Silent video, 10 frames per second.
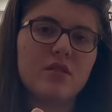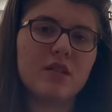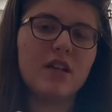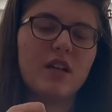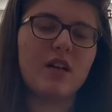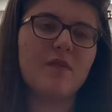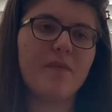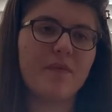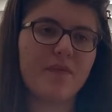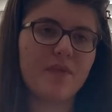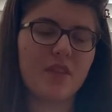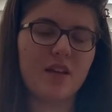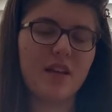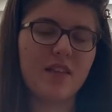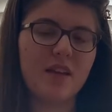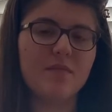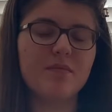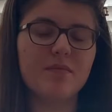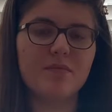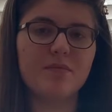get it up, and then
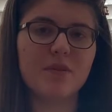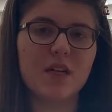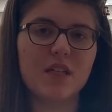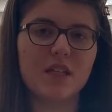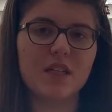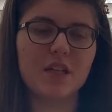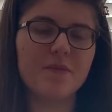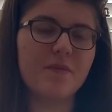put it in here.